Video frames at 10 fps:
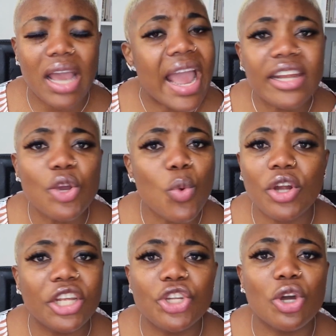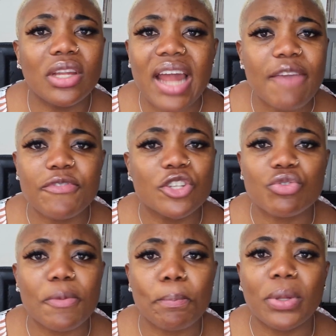Anyone in your life is
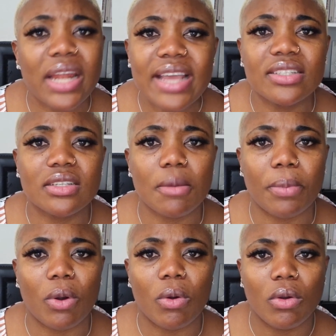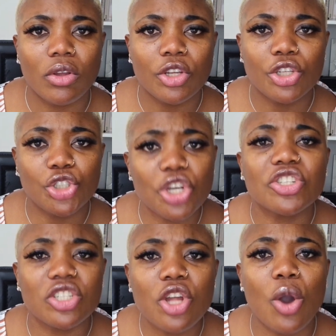replaceable.
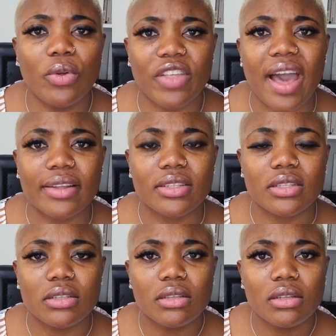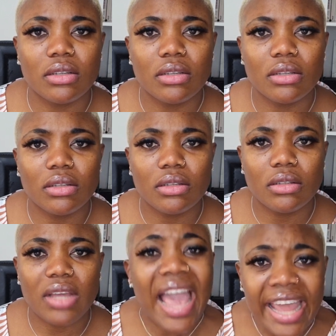Just know that.
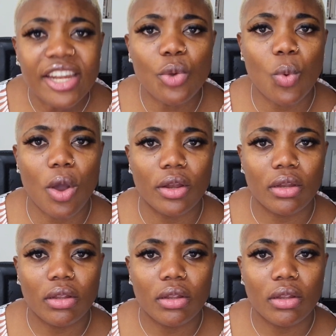Anyone.